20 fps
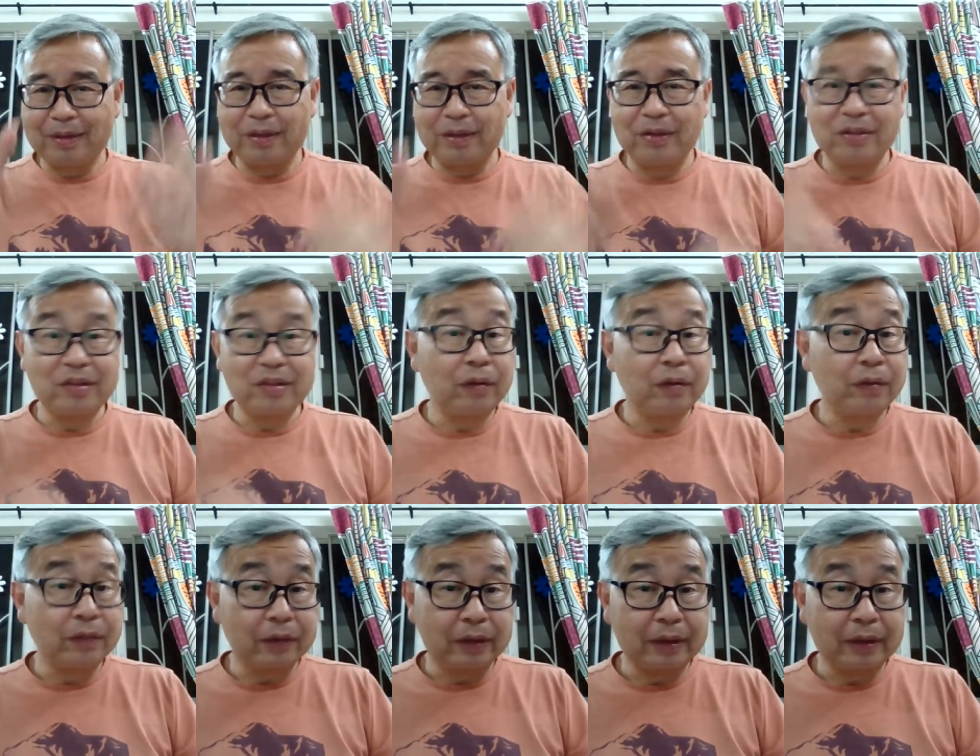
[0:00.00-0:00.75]
the
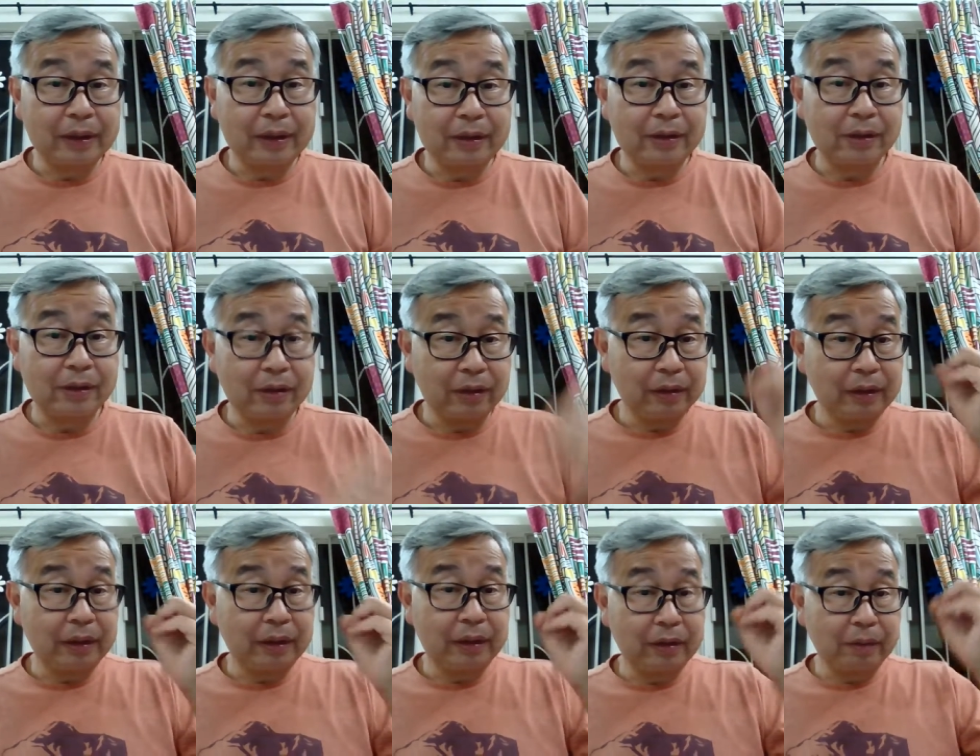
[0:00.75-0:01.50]
sound of the tire, the
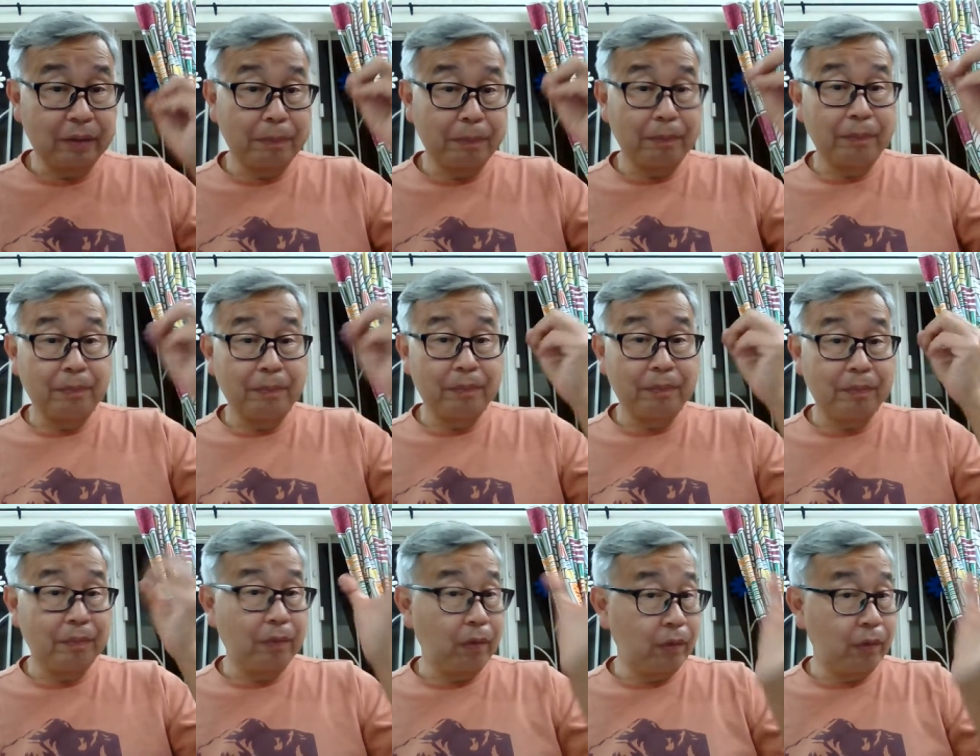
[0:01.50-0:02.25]
tire
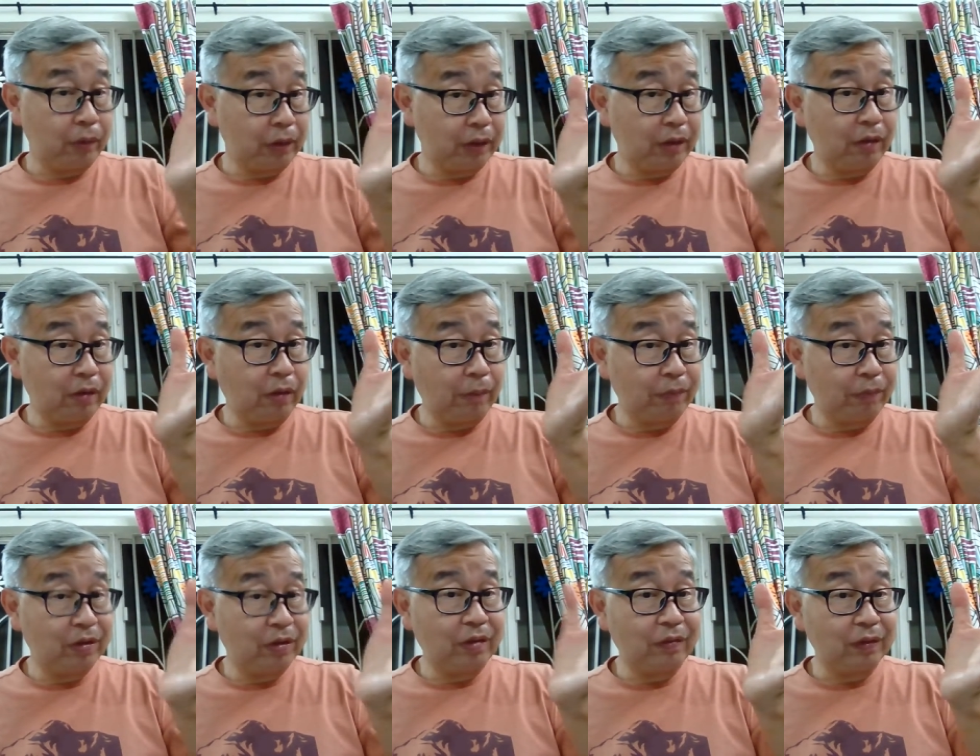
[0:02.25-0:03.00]
or in the end
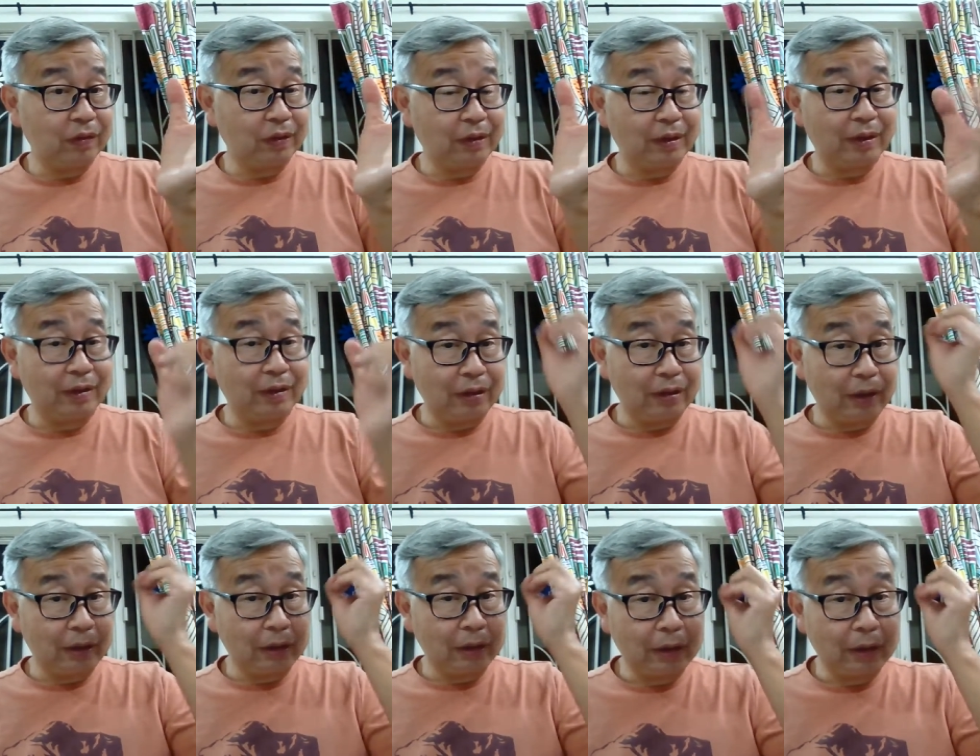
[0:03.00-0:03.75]
observe the
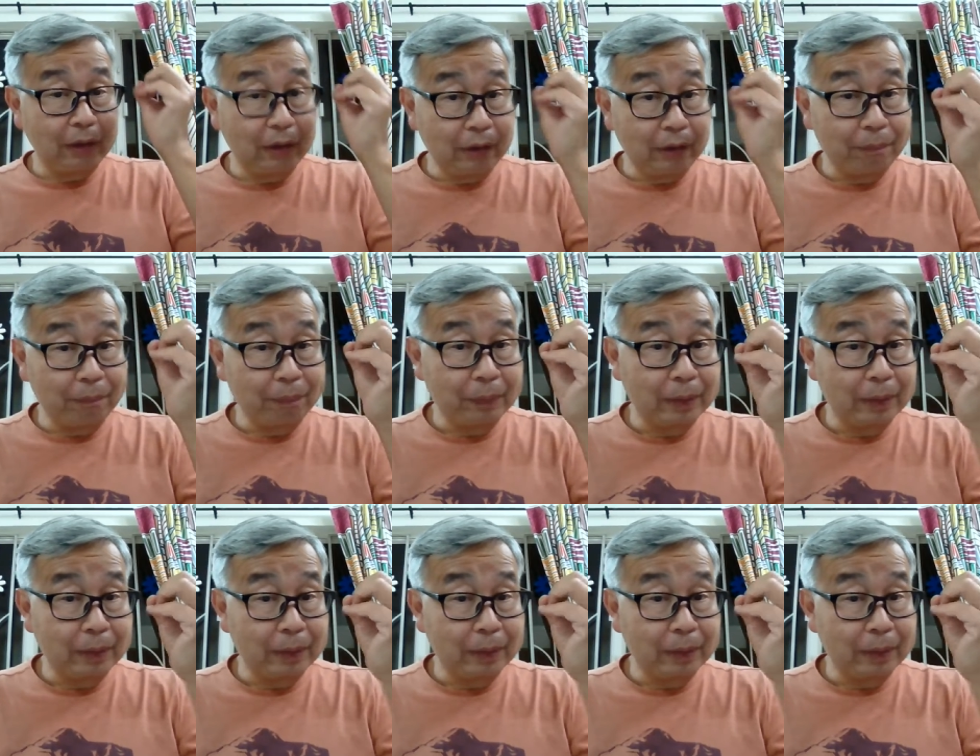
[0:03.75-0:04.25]
tire tire